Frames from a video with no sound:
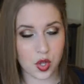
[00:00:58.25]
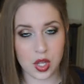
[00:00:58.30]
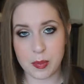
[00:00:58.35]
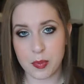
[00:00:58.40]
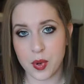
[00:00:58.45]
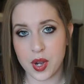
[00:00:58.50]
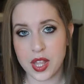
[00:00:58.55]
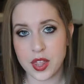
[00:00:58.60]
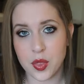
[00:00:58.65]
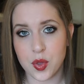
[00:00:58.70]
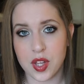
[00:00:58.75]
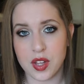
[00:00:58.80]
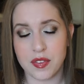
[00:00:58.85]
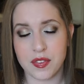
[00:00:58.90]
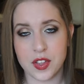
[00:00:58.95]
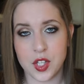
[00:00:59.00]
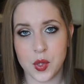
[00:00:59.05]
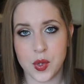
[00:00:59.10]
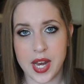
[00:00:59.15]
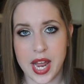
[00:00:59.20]
3.3
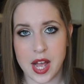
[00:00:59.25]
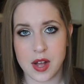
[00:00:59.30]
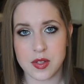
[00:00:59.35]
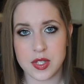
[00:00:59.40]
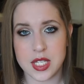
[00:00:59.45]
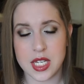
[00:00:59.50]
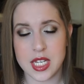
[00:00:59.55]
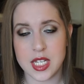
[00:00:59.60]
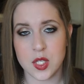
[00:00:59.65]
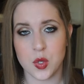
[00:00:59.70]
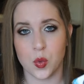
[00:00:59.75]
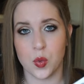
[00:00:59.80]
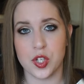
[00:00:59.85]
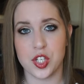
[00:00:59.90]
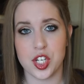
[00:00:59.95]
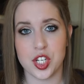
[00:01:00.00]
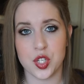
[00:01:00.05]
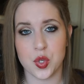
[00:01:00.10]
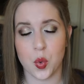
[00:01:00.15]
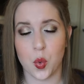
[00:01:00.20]
fluid ounces,
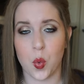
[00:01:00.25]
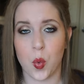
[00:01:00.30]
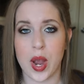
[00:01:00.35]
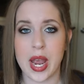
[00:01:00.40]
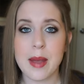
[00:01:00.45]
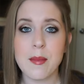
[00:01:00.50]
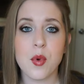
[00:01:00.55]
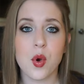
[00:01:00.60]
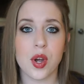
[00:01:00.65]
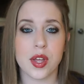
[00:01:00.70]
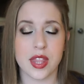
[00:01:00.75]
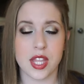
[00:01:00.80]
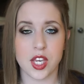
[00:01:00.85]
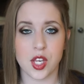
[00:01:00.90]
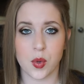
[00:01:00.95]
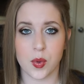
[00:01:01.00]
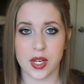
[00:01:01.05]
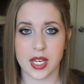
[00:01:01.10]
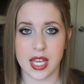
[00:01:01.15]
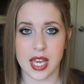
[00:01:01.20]
which is way more
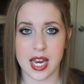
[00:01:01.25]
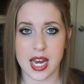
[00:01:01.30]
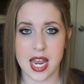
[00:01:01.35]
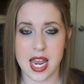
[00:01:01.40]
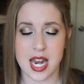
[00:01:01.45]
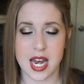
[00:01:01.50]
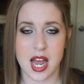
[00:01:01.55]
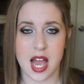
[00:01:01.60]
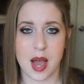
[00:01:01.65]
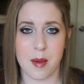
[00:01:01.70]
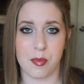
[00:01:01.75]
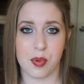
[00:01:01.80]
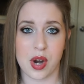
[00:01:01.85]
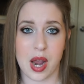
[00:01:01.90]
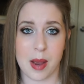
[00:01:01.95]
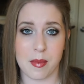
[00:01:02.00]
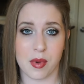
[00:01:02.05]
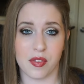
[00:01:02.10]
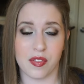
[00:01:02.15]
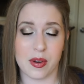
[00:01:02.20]
than you would get in a
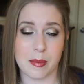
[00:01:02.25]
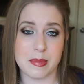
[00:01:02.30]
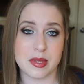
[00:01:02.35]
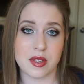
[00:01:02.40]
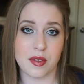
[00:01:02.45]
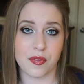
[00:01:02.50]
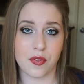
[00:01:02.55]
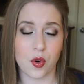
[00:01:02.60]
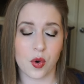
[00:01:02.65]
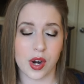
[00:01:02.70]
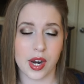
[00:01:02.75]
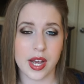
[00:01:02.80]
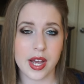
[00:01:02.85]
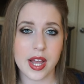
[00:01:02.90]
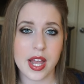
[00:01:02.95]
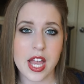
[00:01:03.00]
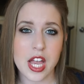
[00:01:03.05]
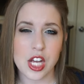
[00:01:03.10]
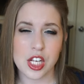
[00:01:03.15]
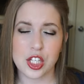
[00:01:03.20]
primer from
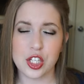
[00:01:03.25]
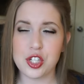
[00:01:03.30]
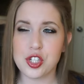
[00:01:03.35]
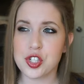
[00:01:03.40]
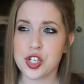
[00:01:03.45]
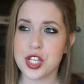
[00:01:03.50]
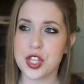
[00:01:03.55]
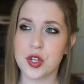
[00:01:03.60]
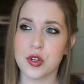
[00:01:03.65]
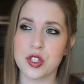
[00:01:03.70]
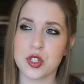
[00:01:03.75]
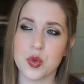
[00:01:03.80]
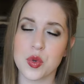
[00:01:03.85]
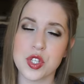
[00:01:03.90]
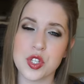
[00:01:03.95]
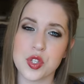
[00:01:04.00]
Sephora. Usually those